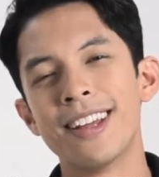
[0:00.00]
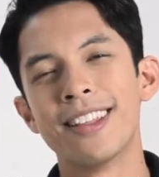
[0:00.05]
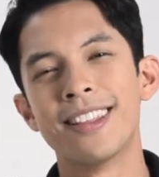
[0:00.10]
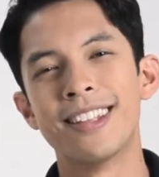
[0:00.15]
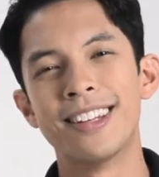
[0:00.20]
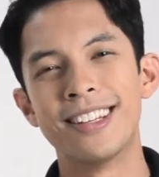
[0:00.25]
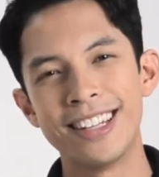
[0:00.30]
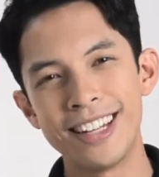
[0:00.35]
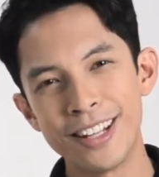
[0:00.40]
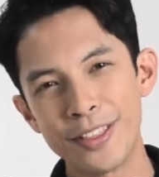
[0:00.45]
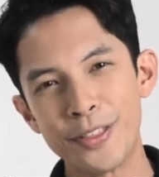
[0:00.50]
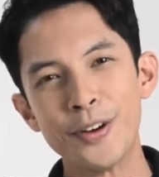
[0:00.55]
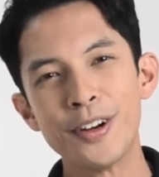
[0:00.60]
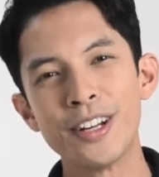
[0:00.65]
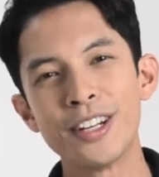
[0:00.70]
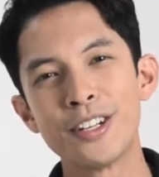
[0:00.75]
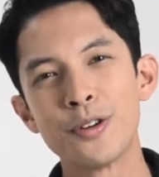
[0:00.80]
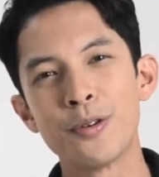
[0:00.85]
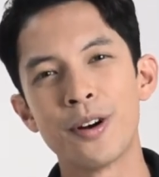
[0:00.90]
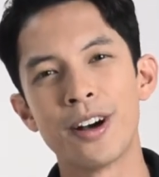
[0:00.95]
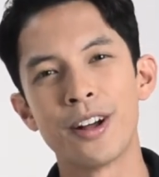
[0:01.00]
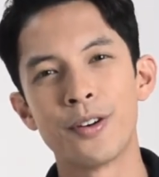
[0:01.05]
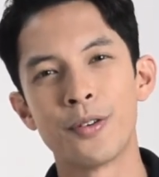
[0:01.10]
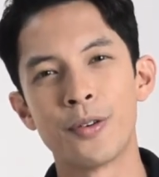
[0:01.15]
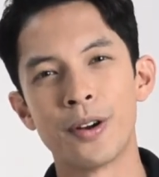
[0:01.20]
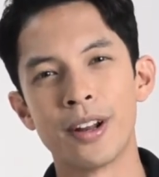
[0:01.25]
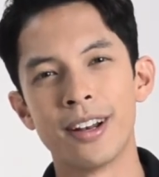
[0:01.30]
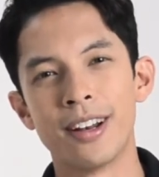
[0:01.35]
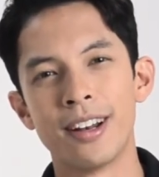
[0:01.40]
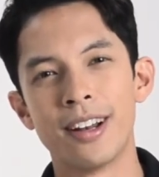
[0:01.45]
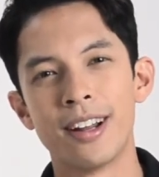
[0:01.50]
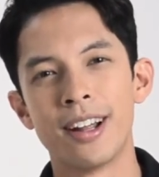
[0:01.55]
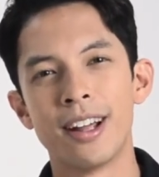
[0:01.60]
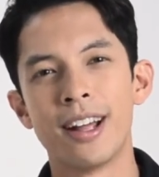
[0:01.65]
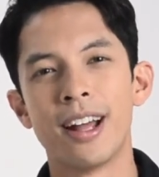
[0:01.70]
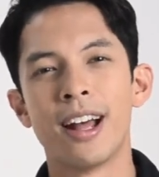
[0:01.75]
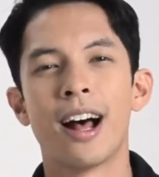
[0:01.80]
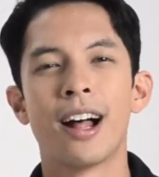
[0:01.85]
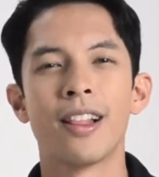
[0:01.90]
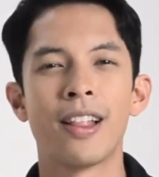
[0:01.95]
the D3200
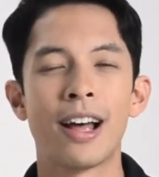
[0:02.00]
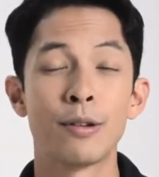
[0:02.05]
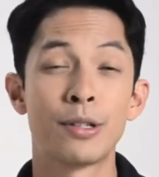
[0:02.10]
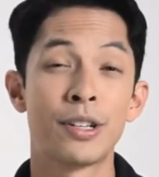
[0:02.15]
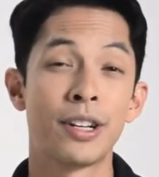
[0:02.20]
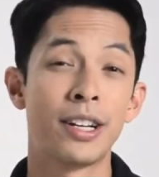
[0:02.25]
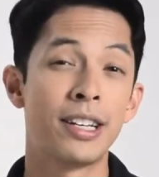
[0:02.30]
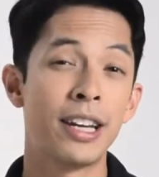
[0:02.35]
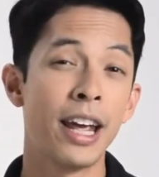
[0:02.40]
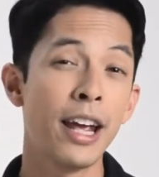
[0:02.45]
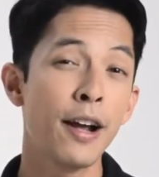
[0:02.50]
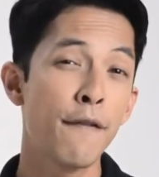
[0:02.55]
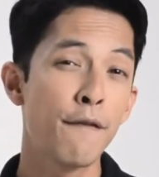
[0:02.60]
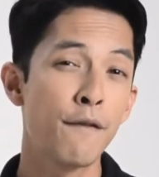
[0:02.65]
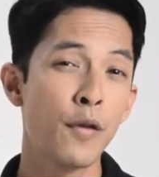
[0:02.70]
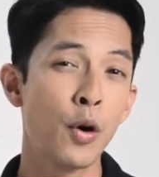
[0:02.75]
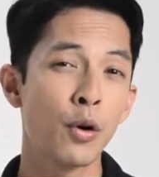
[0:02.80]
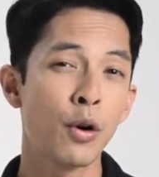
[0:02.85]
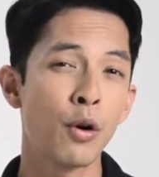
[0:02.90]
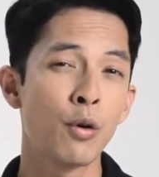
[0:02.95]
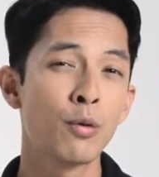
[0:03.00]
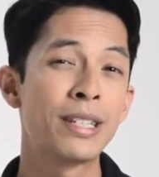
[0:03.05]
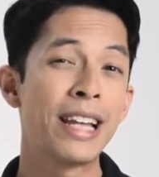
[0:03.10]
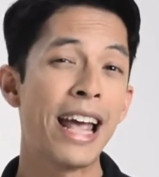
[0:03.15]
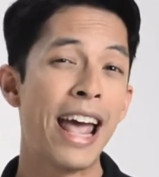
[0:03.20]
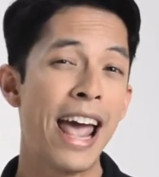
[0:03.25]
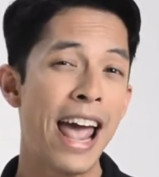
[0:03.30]
allows you to take photos